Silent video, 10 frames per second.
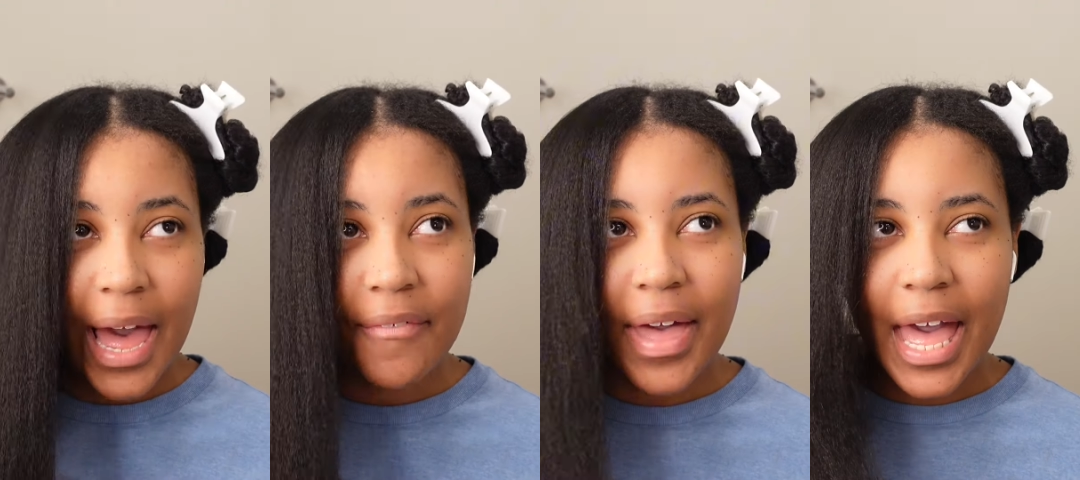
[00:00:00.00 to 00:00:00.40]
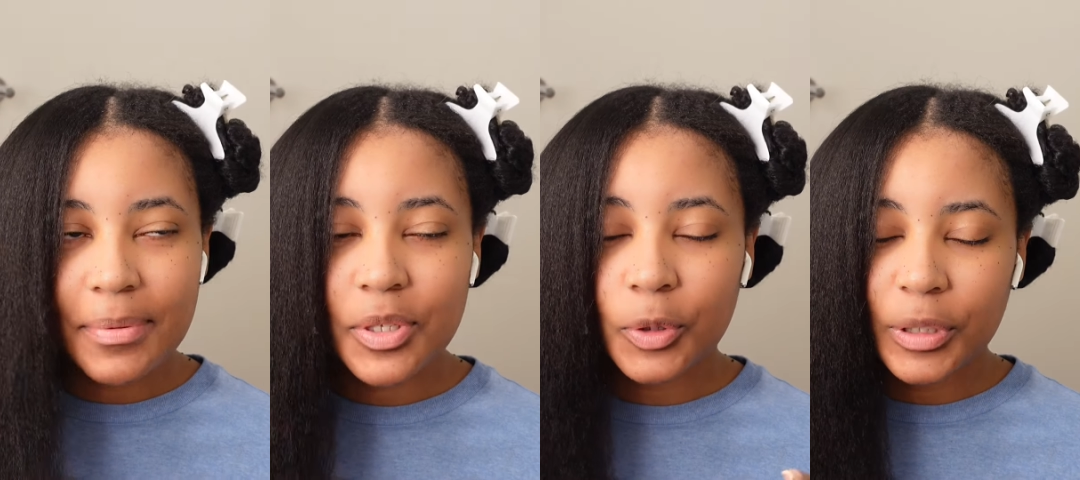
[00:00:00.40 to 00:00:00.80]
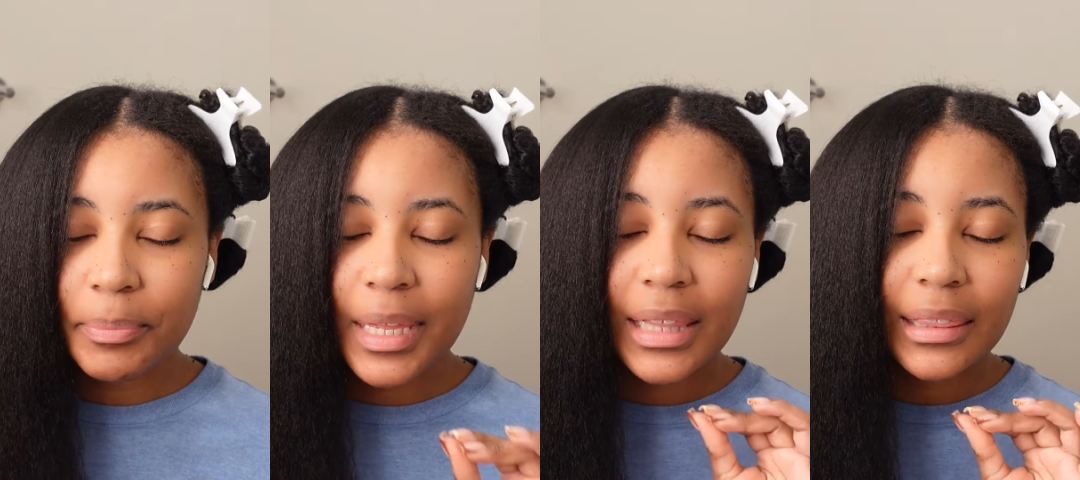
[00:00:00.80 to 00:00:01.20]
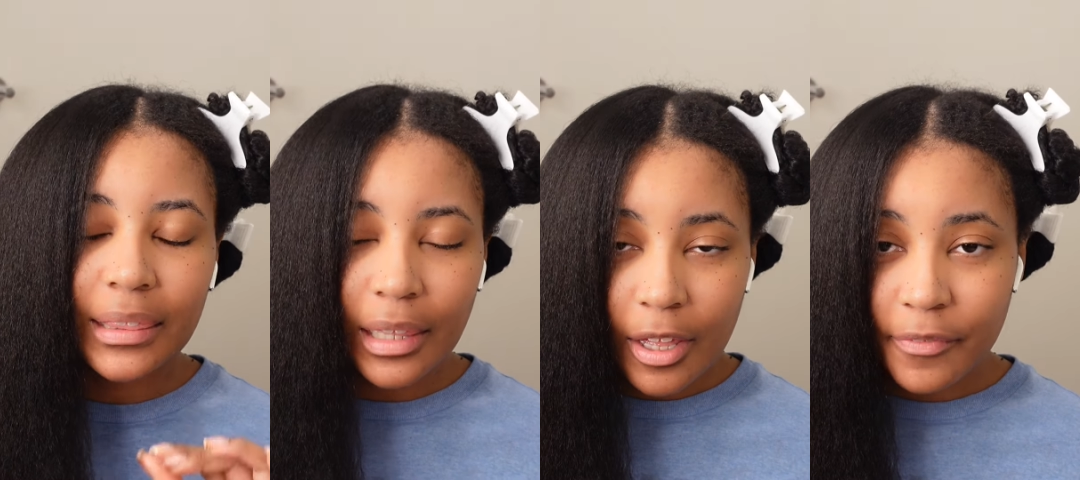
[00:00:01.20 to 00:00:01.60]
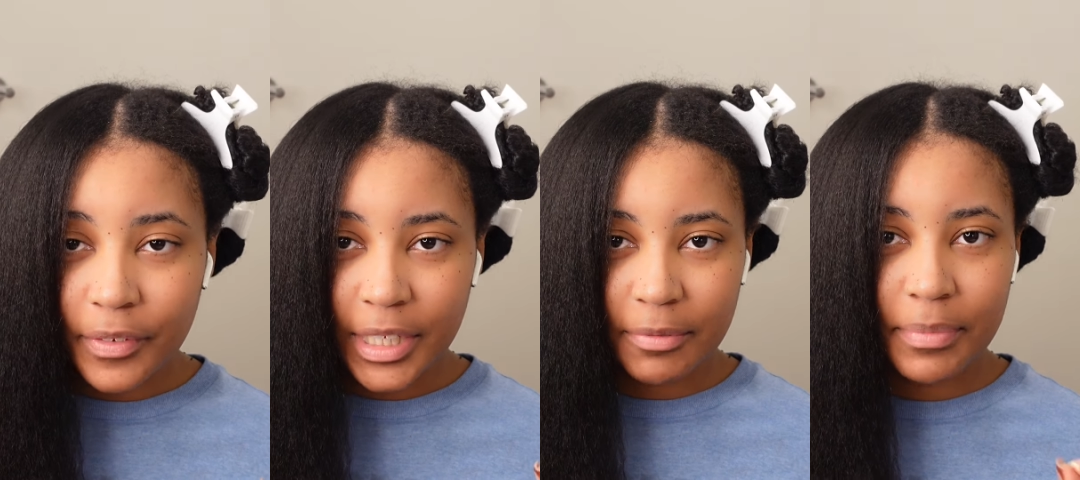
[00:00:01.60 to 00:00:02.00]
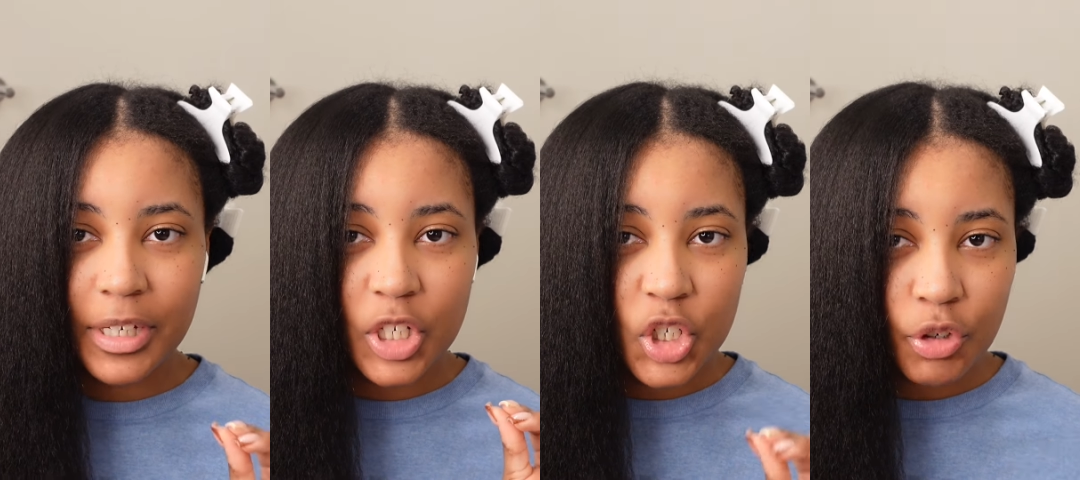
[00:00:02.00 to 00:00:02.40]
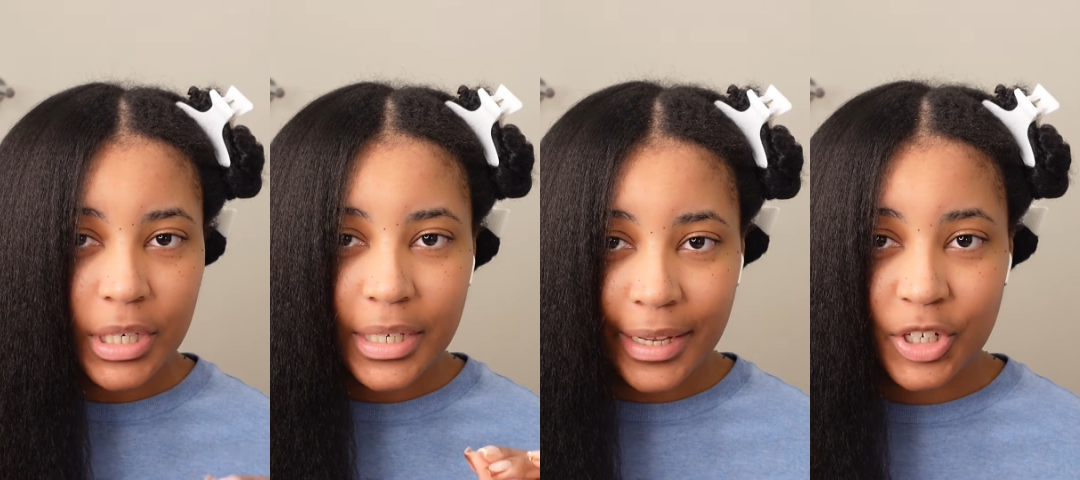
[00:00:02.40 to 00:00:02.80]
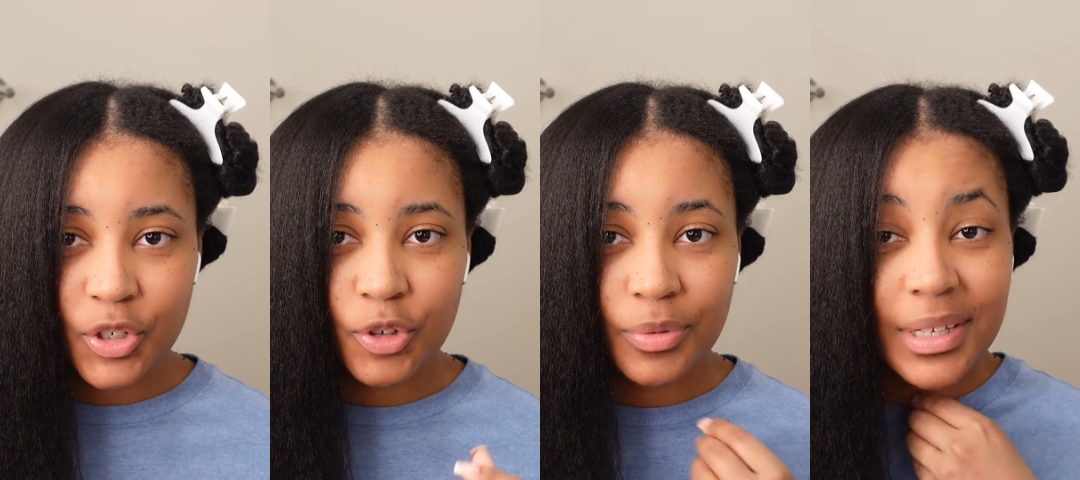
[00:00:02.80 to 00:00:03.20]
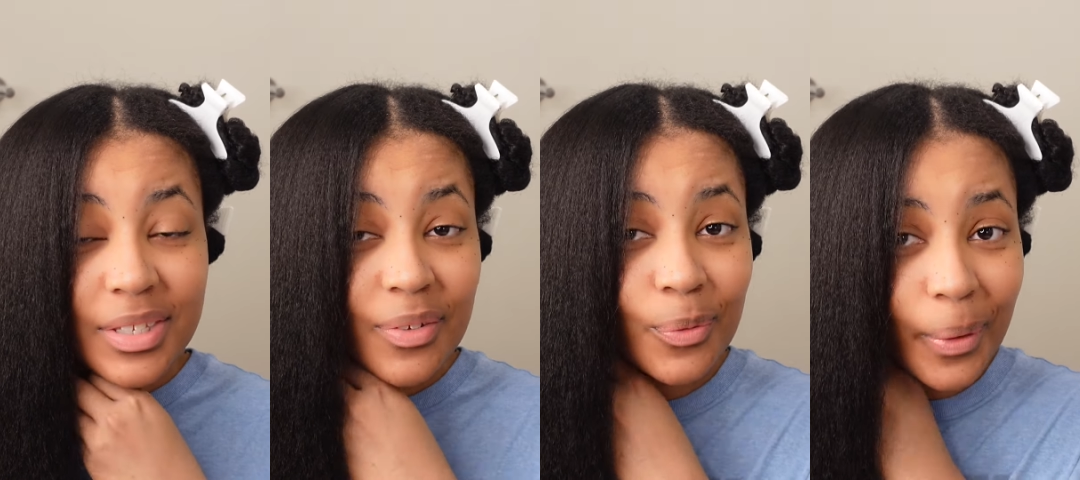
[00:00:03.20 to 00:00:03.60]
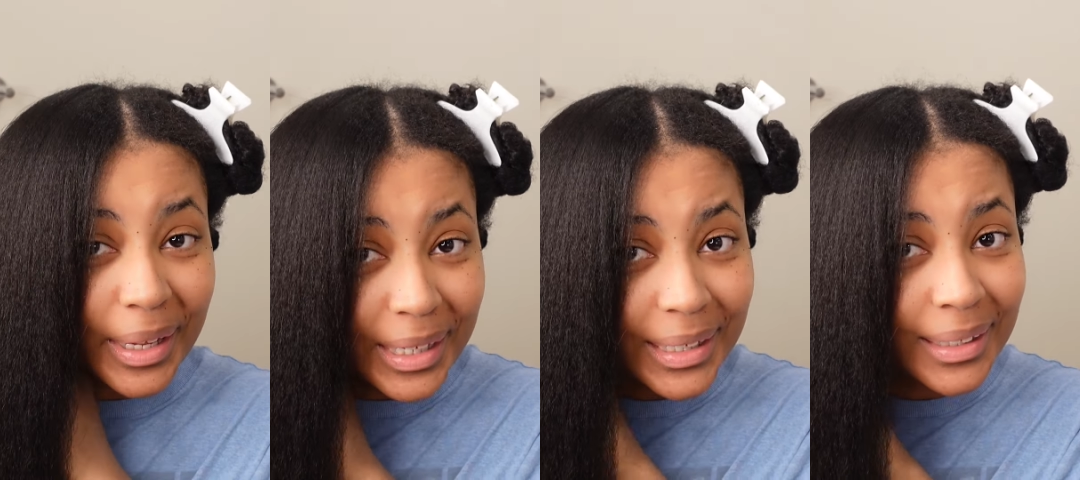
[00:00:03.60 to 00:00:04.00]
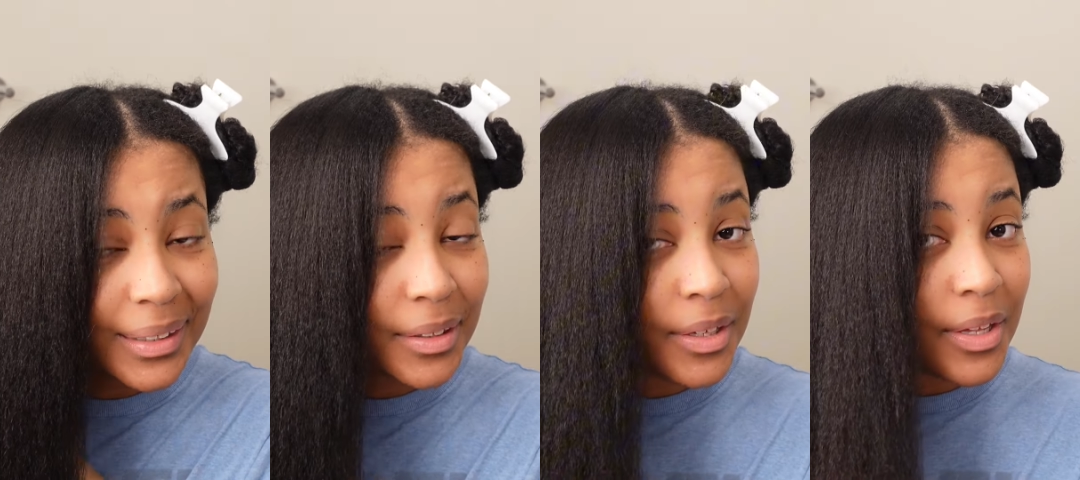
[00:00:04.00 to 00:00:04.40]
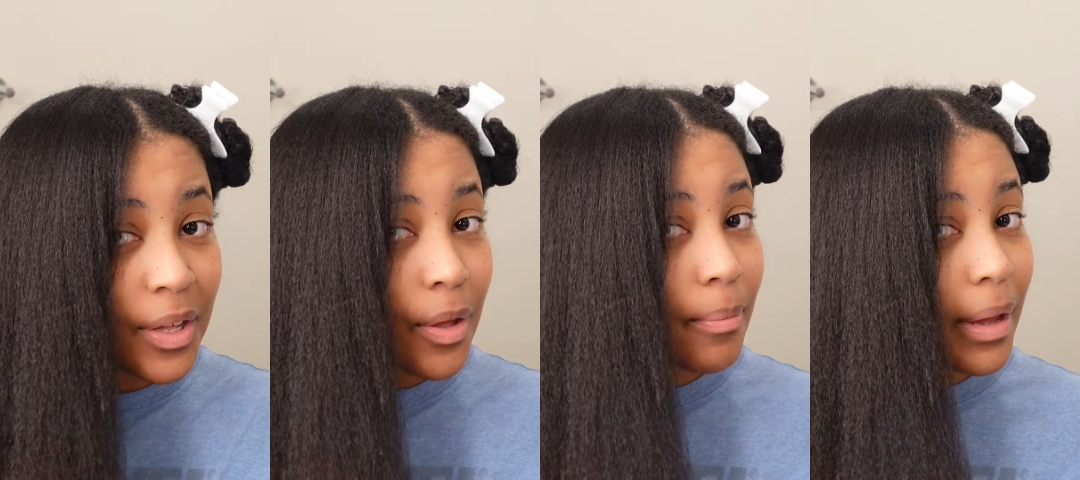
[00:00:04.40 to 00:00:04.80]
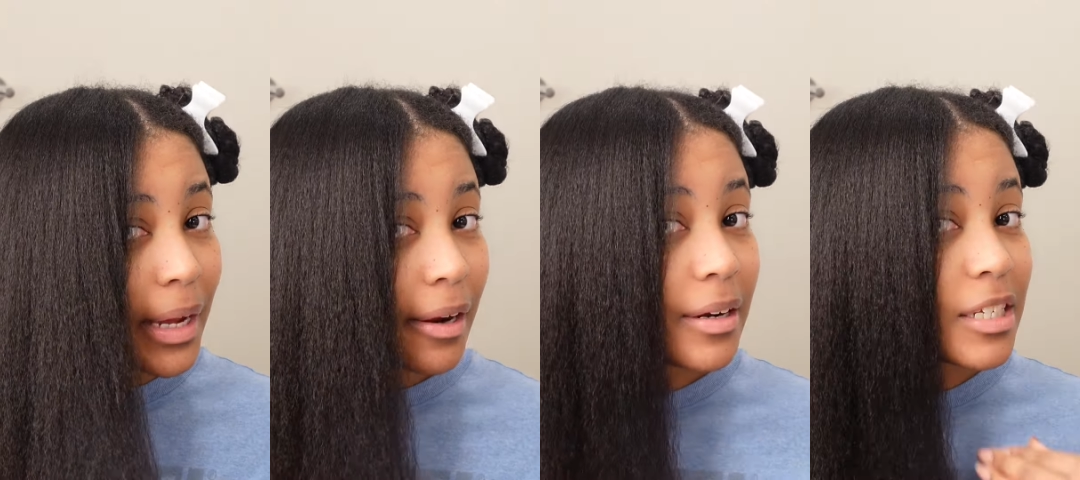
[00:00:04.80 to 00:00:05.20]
I've absolutely been loving being a straight natural because the way my hair